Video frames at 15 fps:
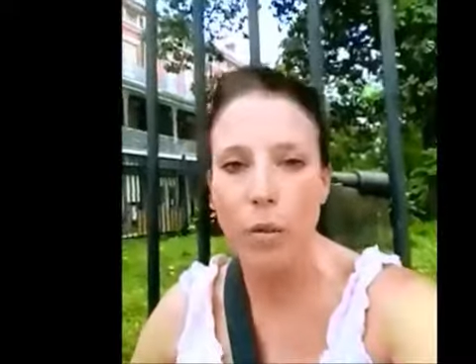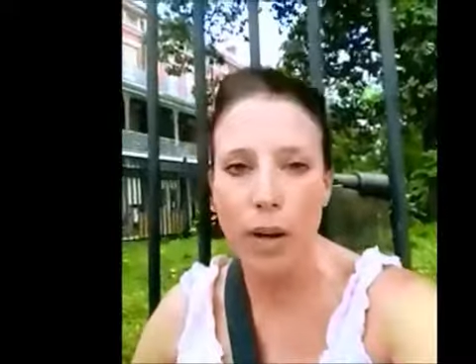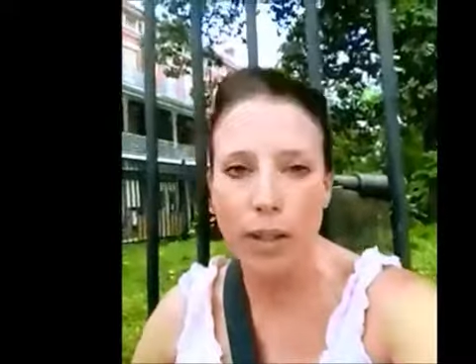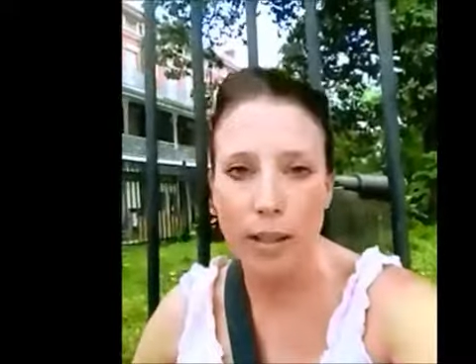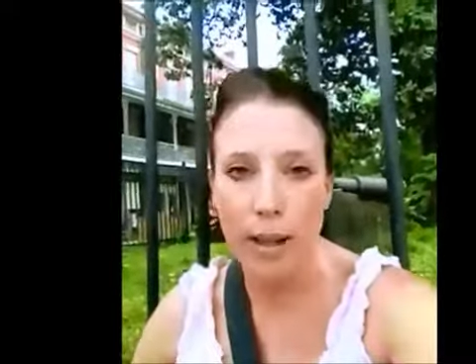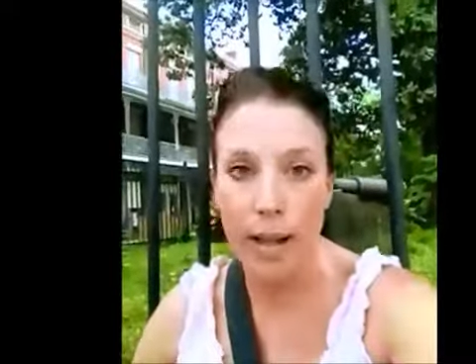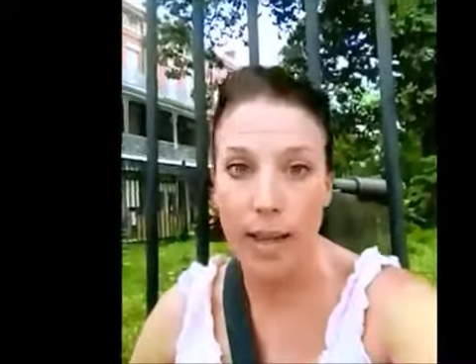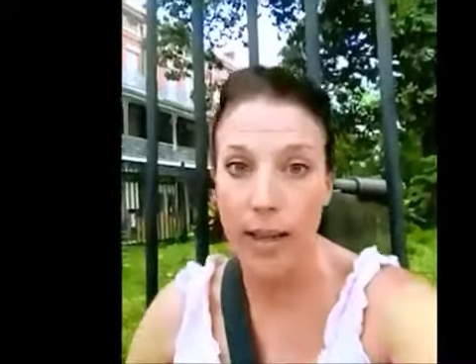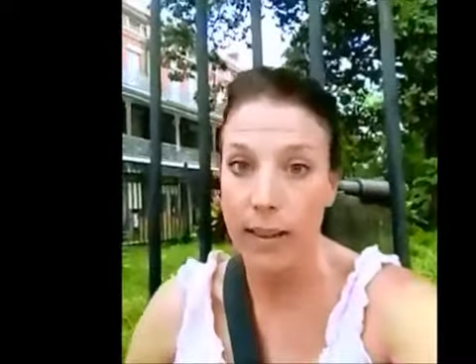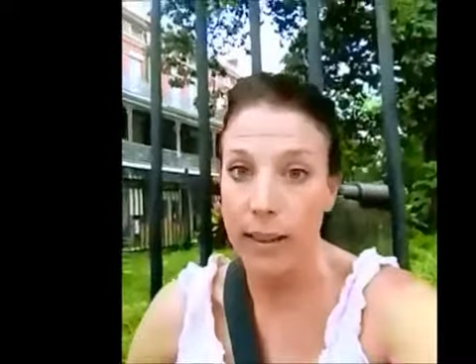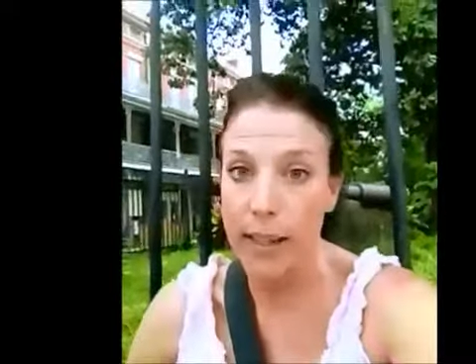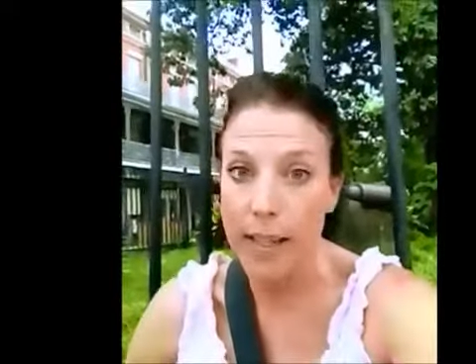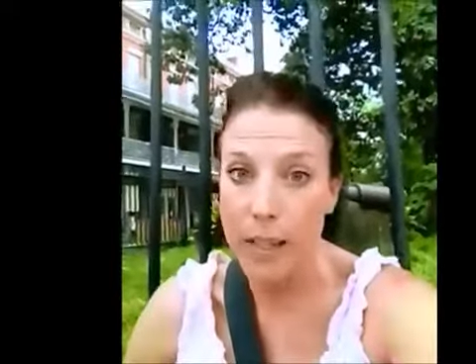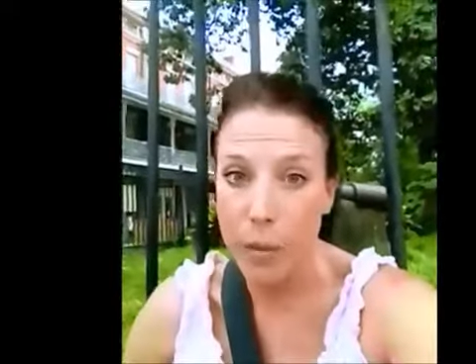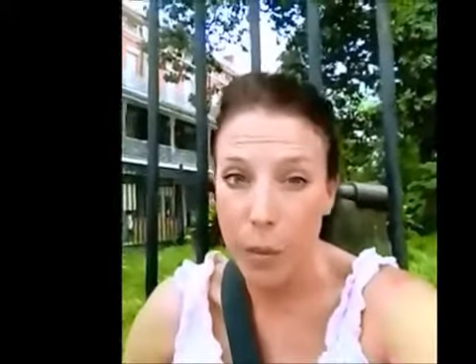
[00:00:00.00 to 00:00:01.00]
resonated at
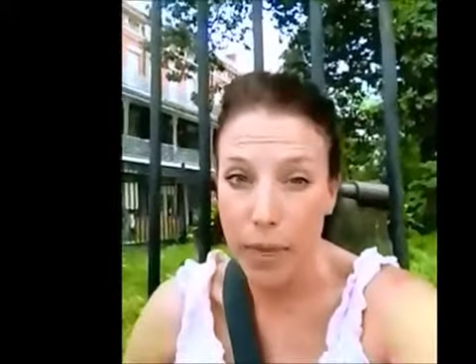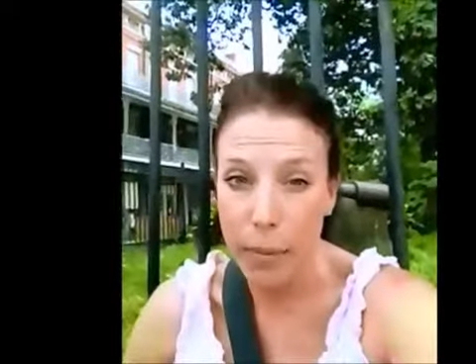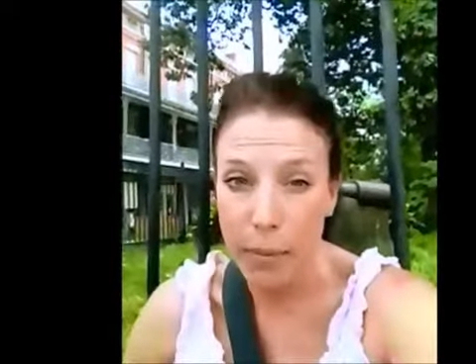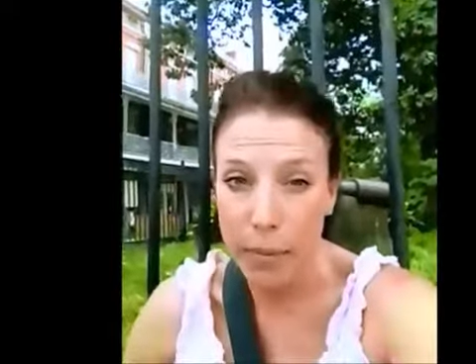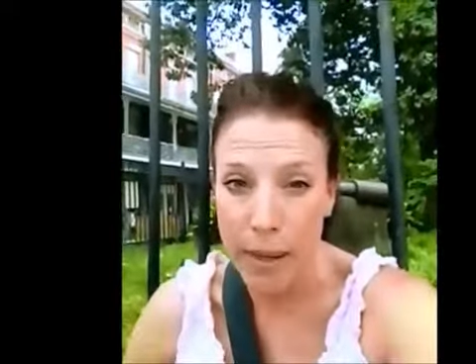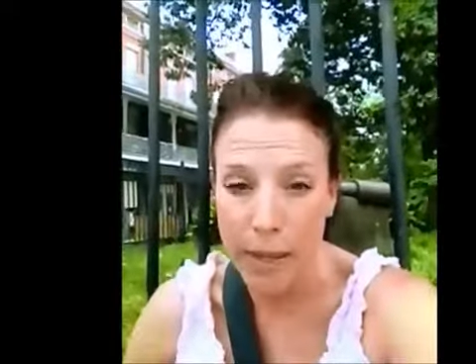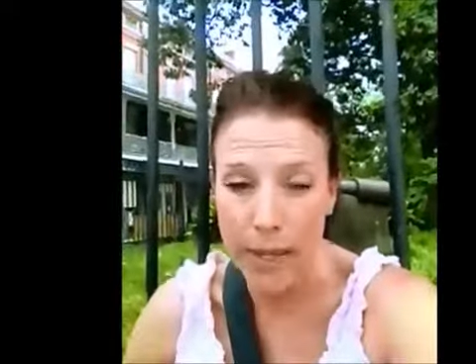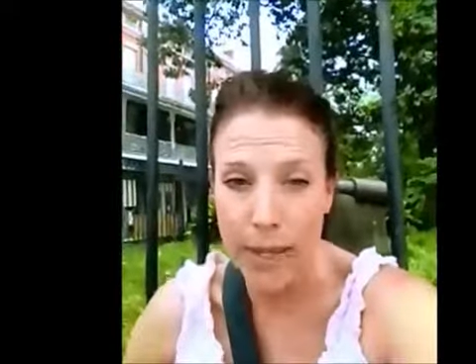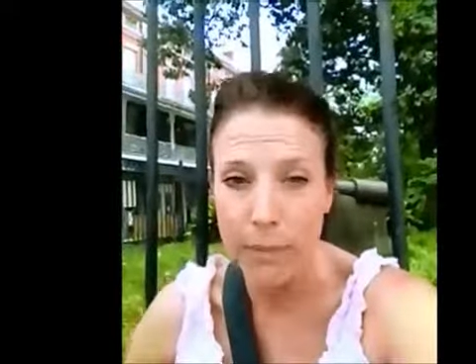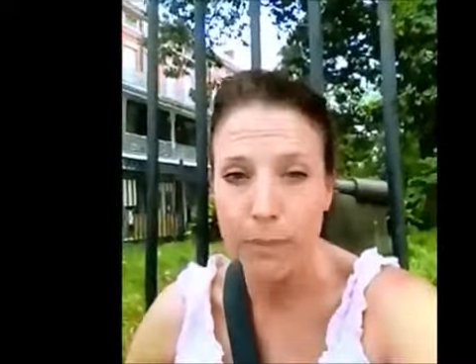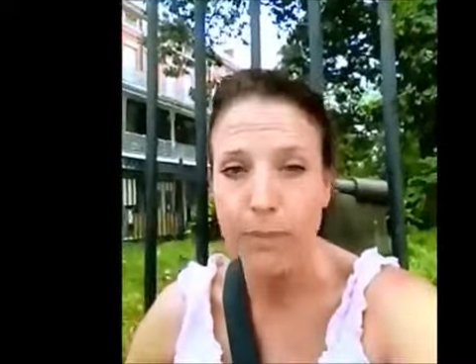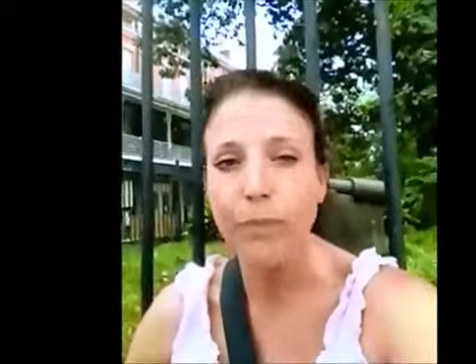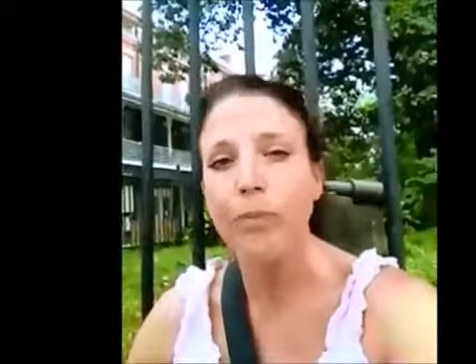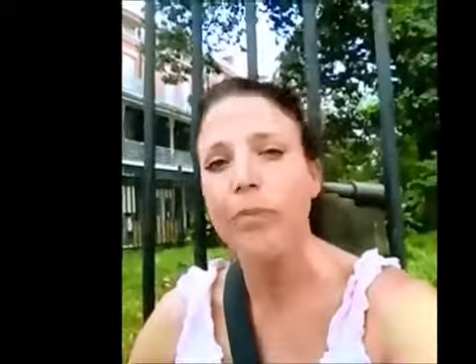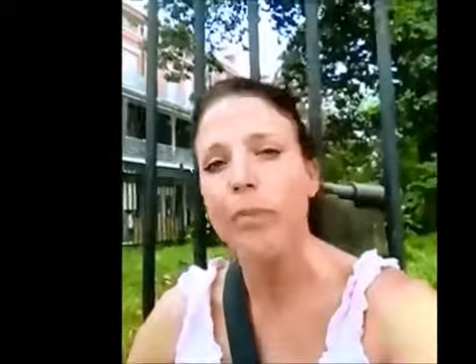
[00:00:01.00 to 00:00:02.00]
least with me.
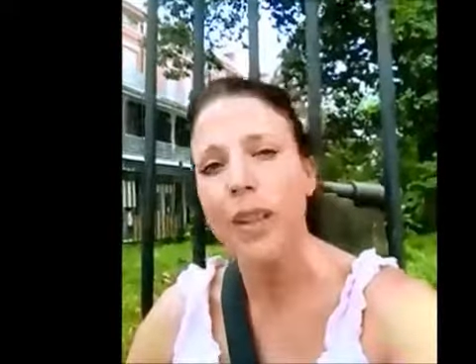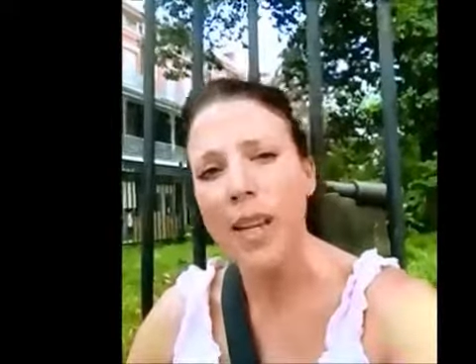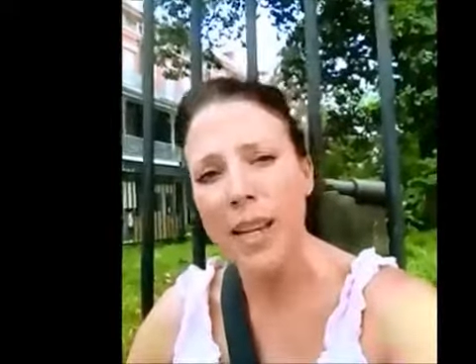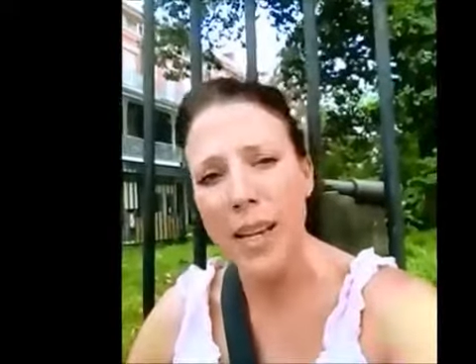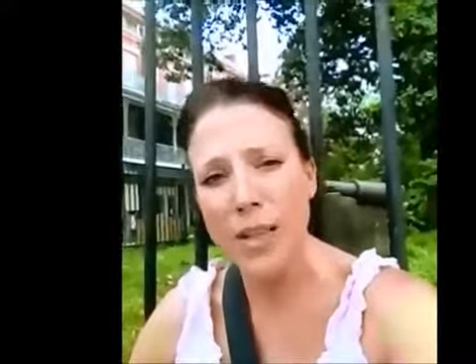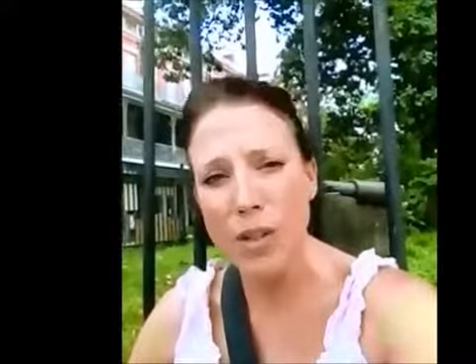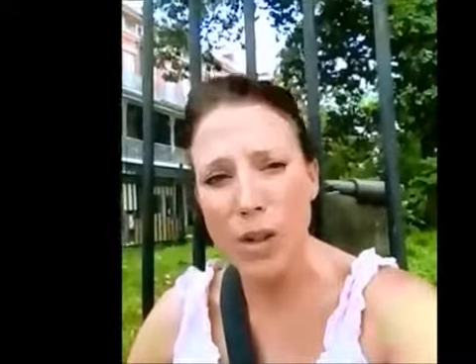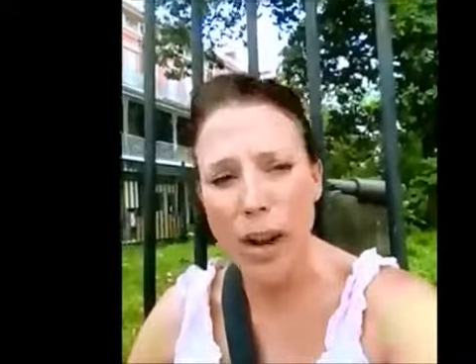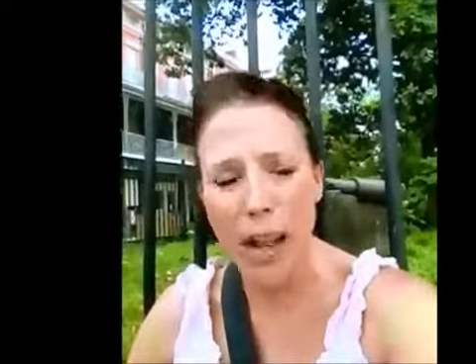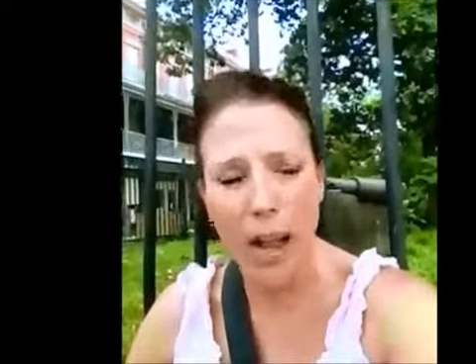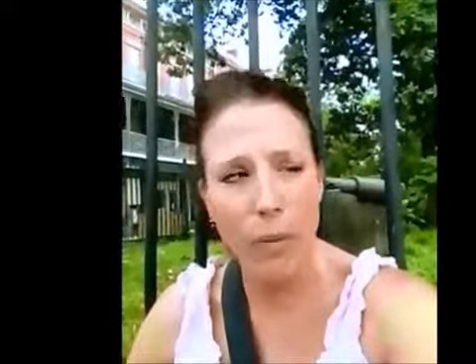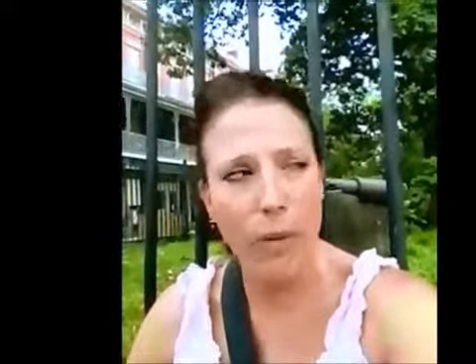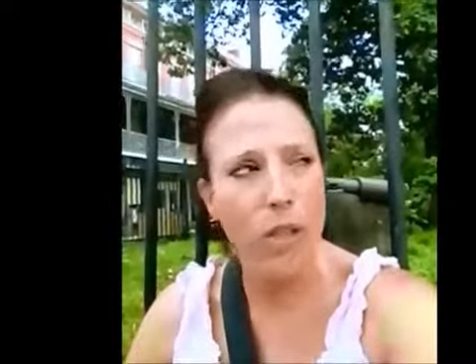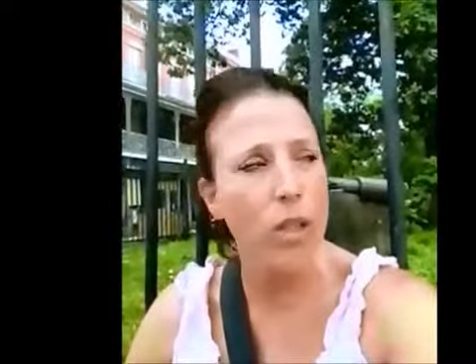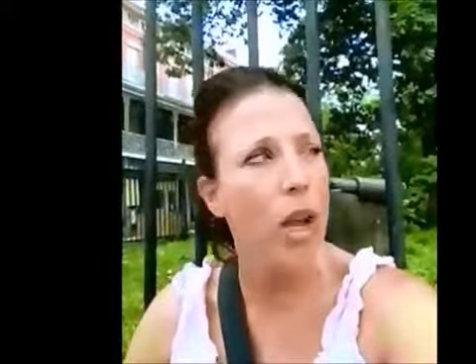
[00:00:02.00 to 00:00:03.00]
Yesterday
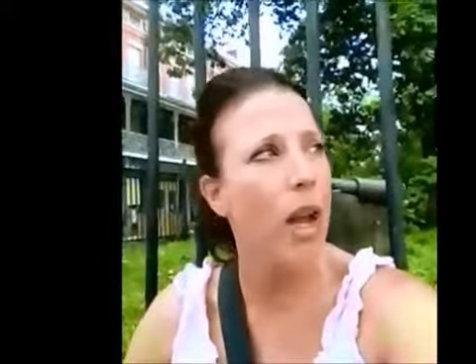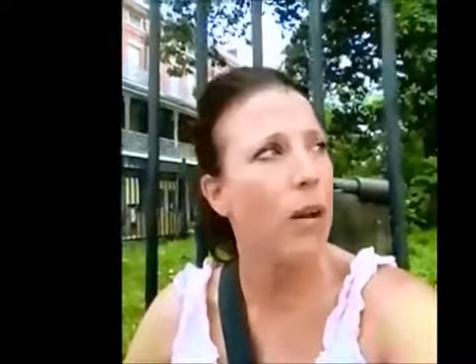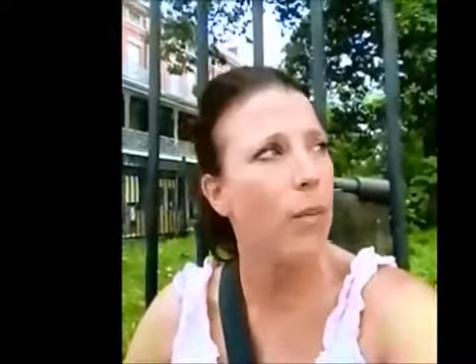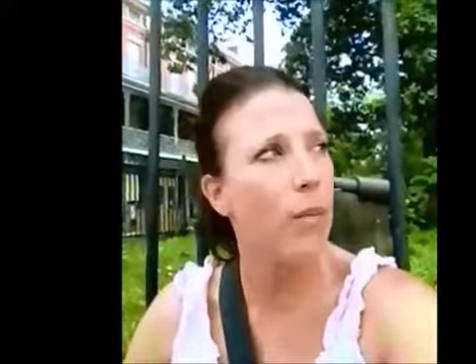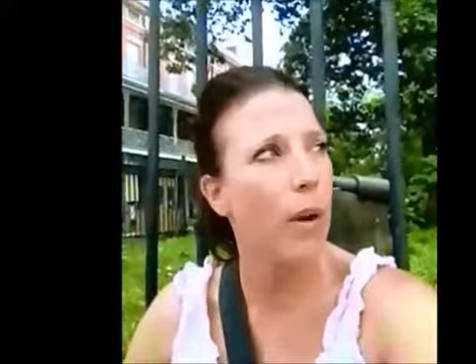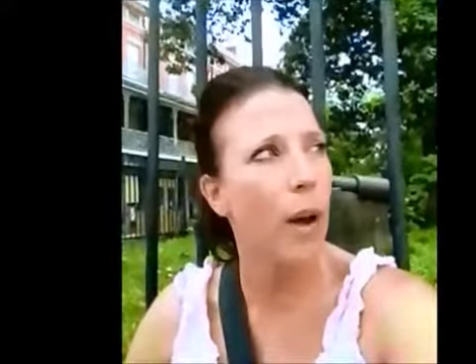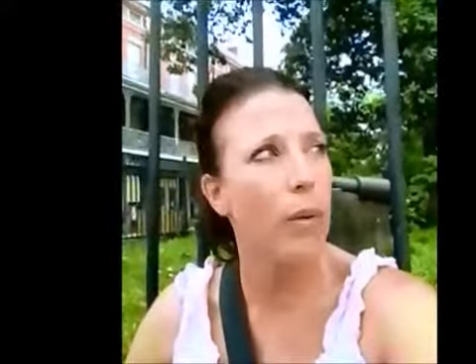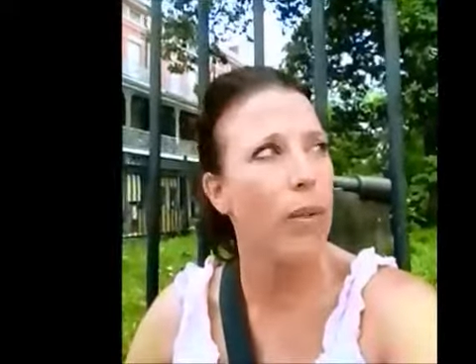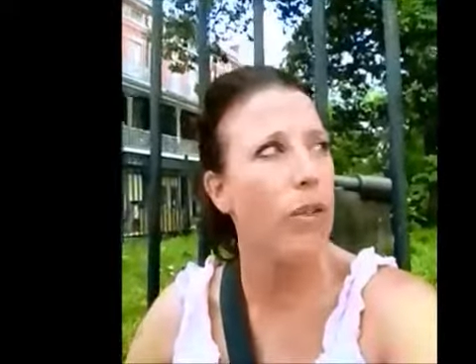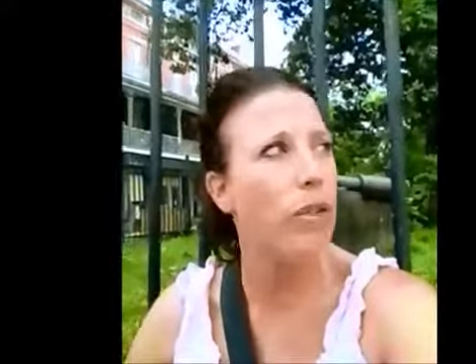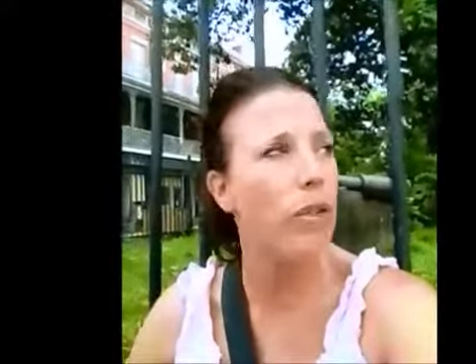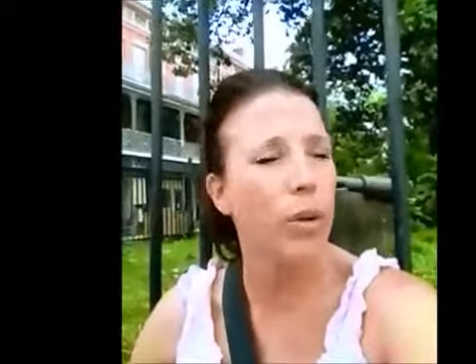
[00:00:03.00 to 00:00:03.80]
I was